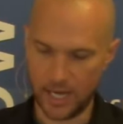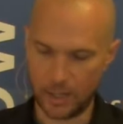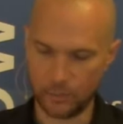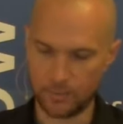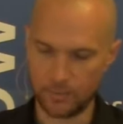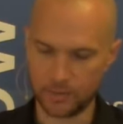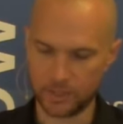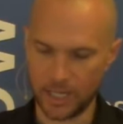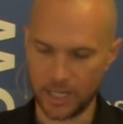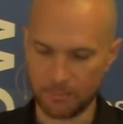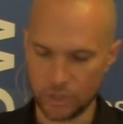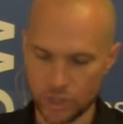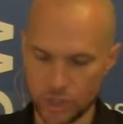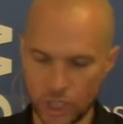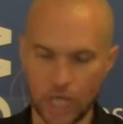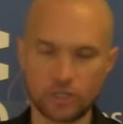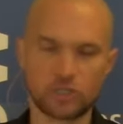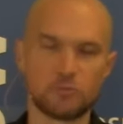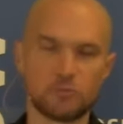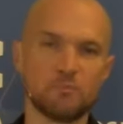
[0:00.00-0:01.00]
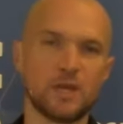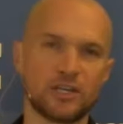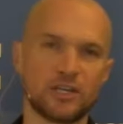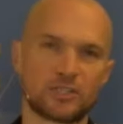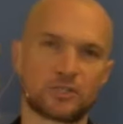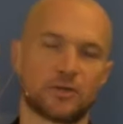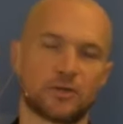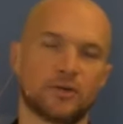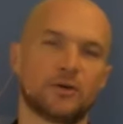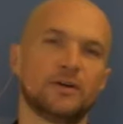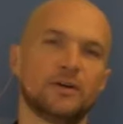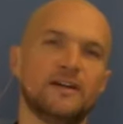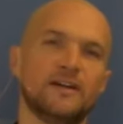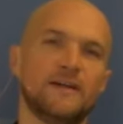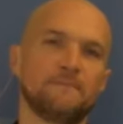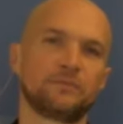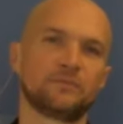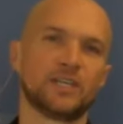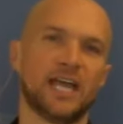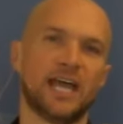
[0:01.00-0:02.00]
we become judgmental,
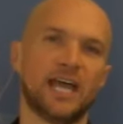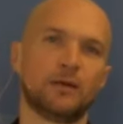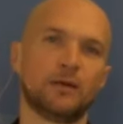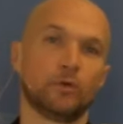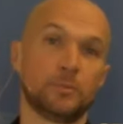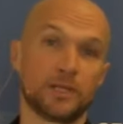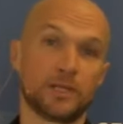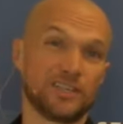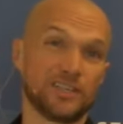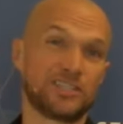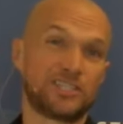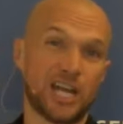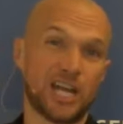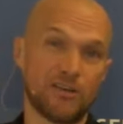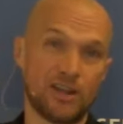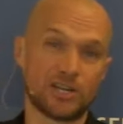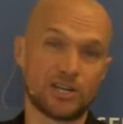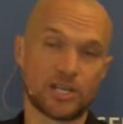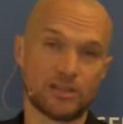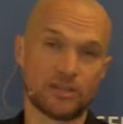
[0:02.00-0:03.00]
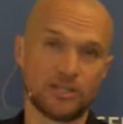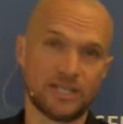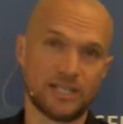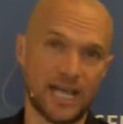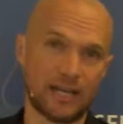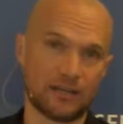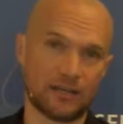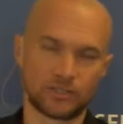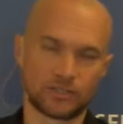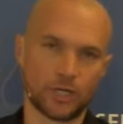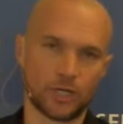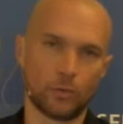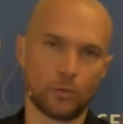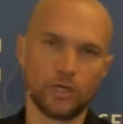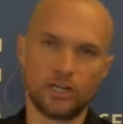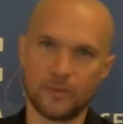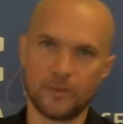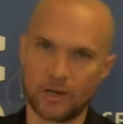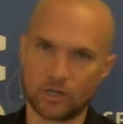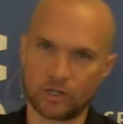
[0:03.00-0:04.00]
and we begin to tear each other down. And so we
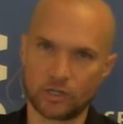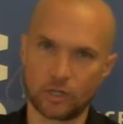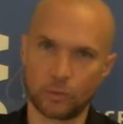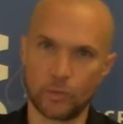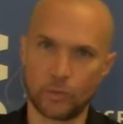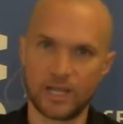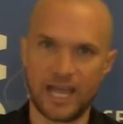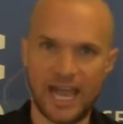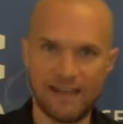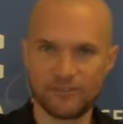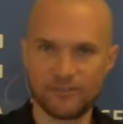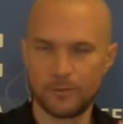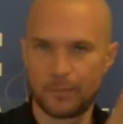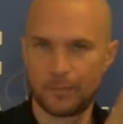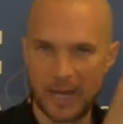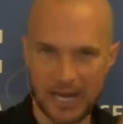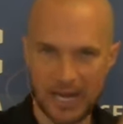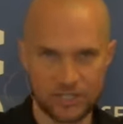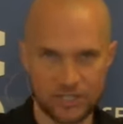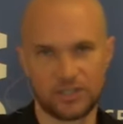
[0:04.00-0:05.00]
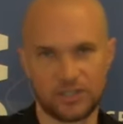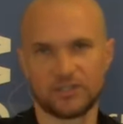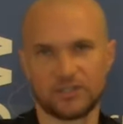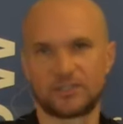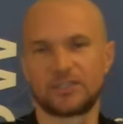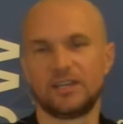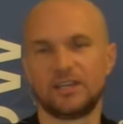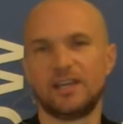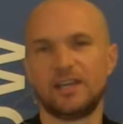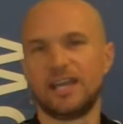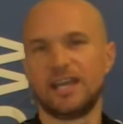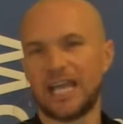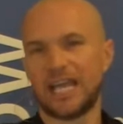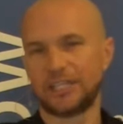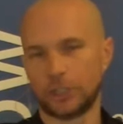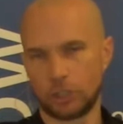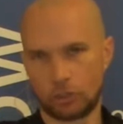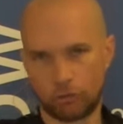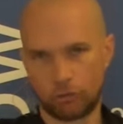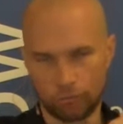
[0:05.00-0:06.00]
need to make sure that we have the patience and
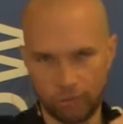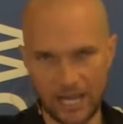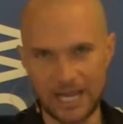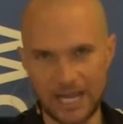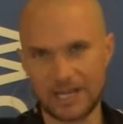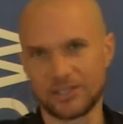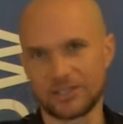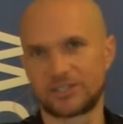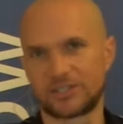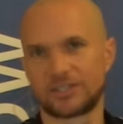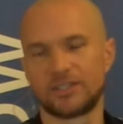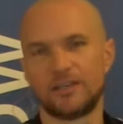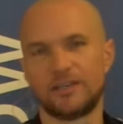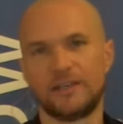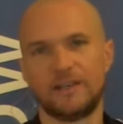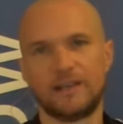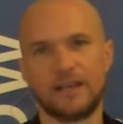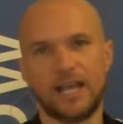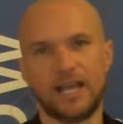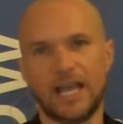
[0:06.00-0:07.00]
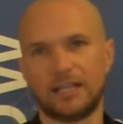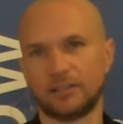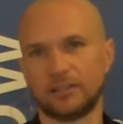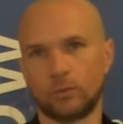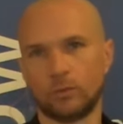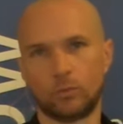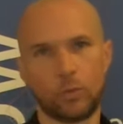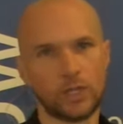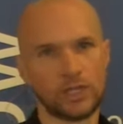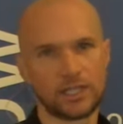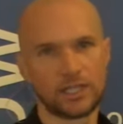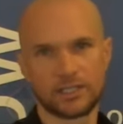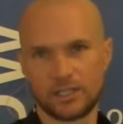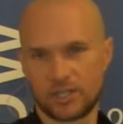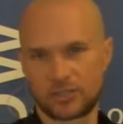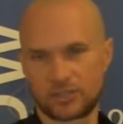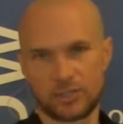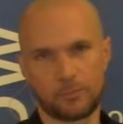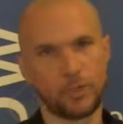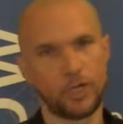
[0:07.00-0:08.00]
the grace and the
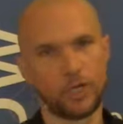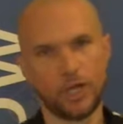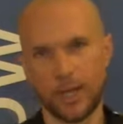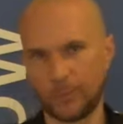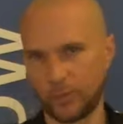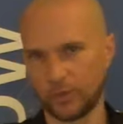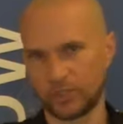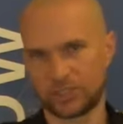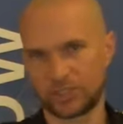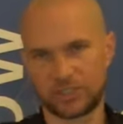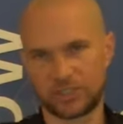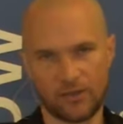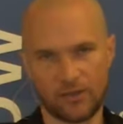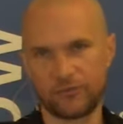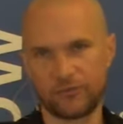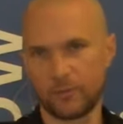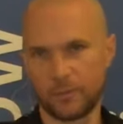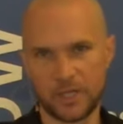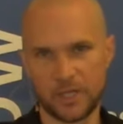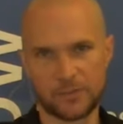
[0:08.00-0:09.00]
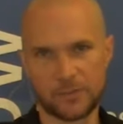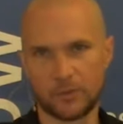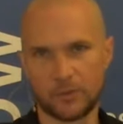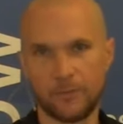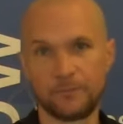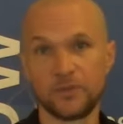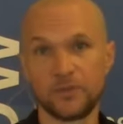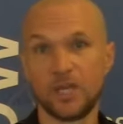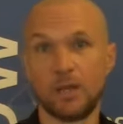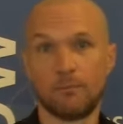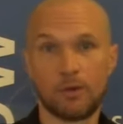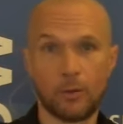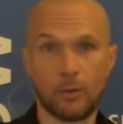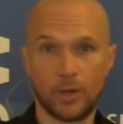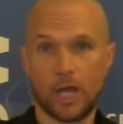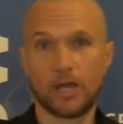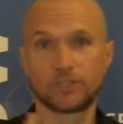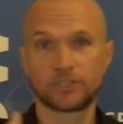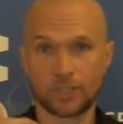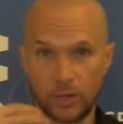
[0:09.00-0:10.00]
willingness to put up with stuff from people. But we
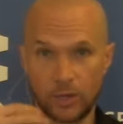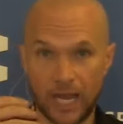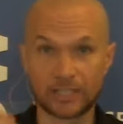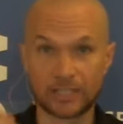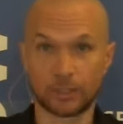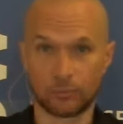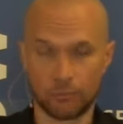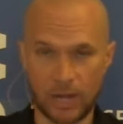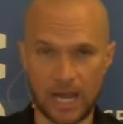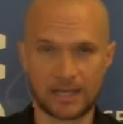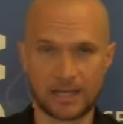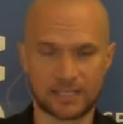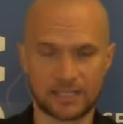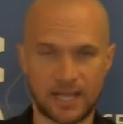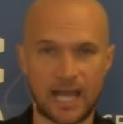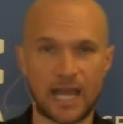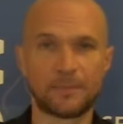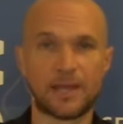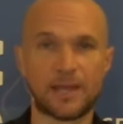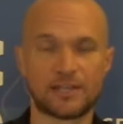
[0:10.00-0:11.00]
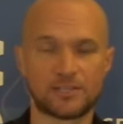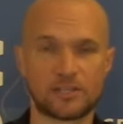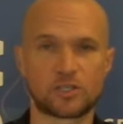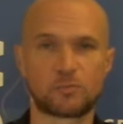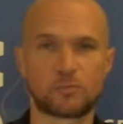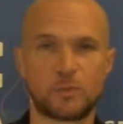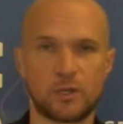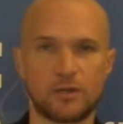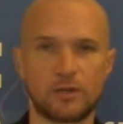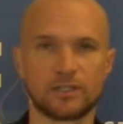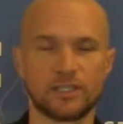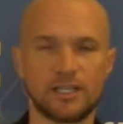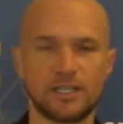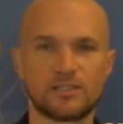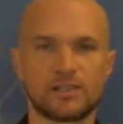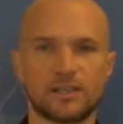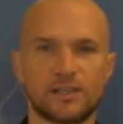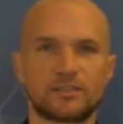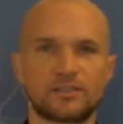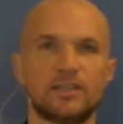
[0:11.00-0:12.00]
also, at the right time, as the Spirit
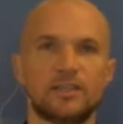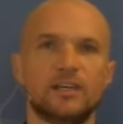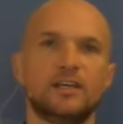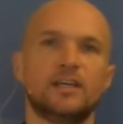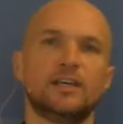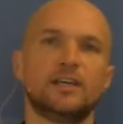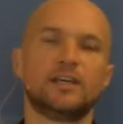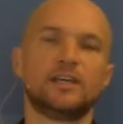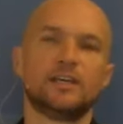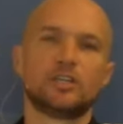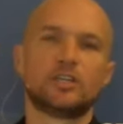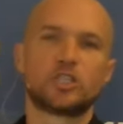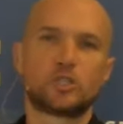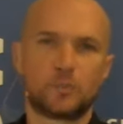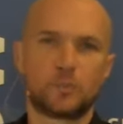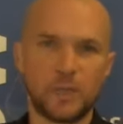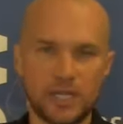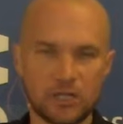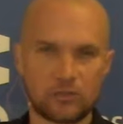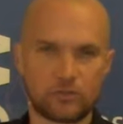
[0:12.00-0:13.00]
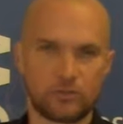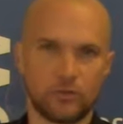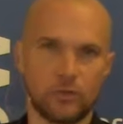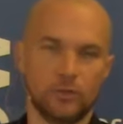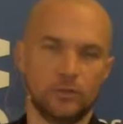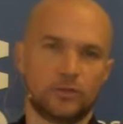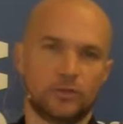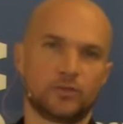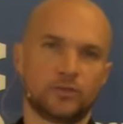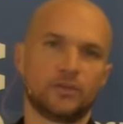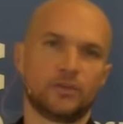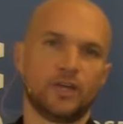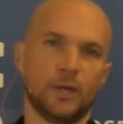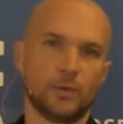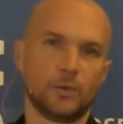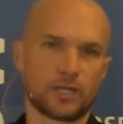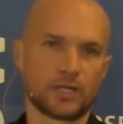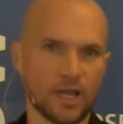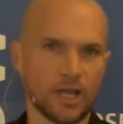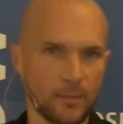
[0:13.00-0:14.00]
leads us, speak truth. And
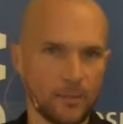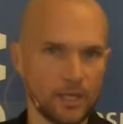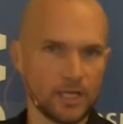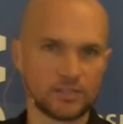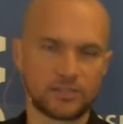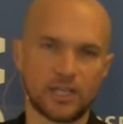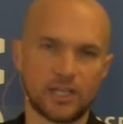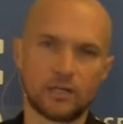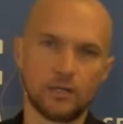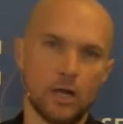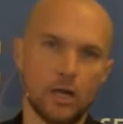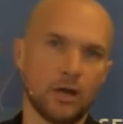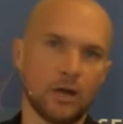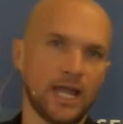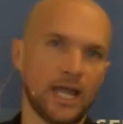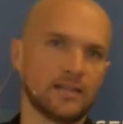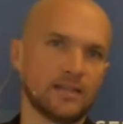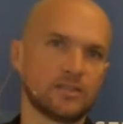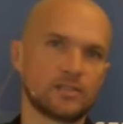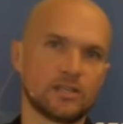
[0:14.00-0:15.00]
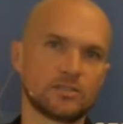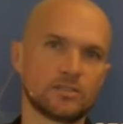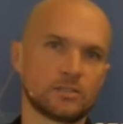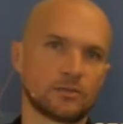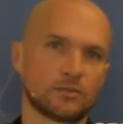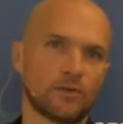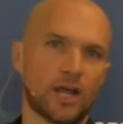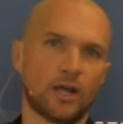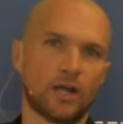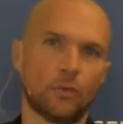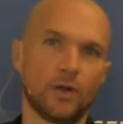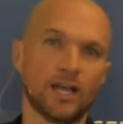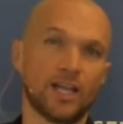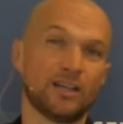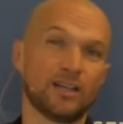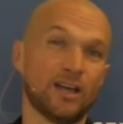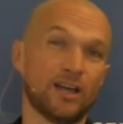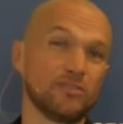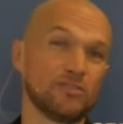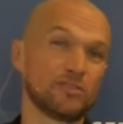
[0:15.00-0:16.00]
we come in and say, no, hey, this isn't the right way. I
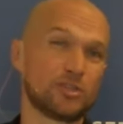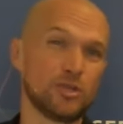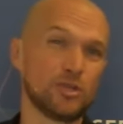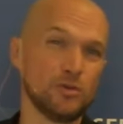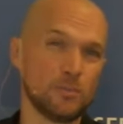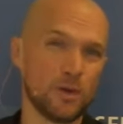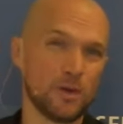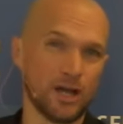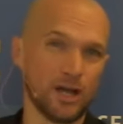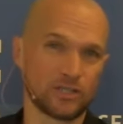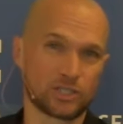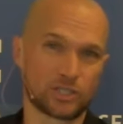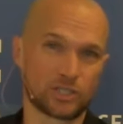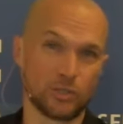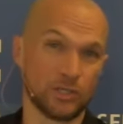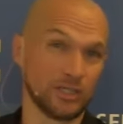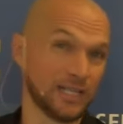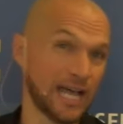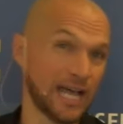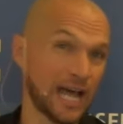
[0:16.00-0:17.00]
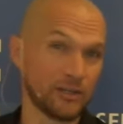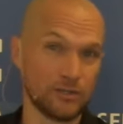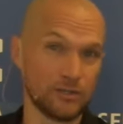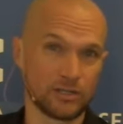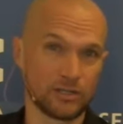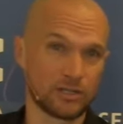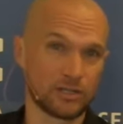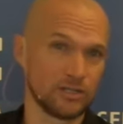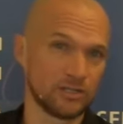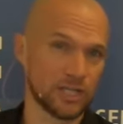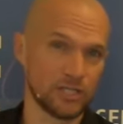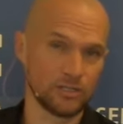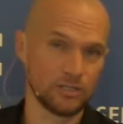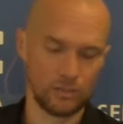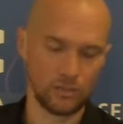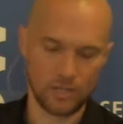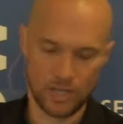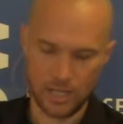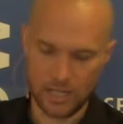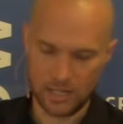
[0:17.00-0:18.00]
love you too much to allow you to
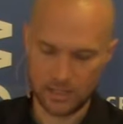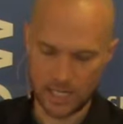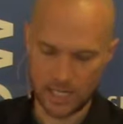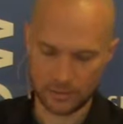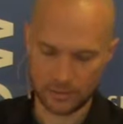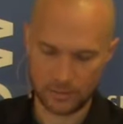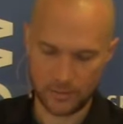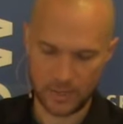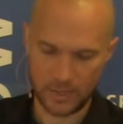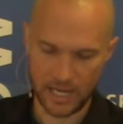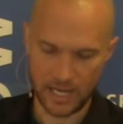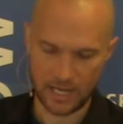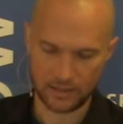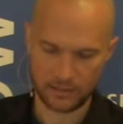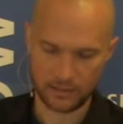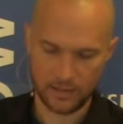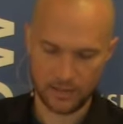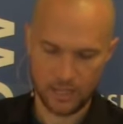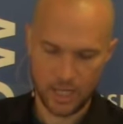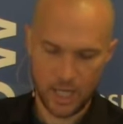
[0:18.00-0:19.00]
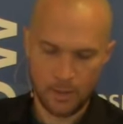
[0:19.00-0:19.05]
continue down the path.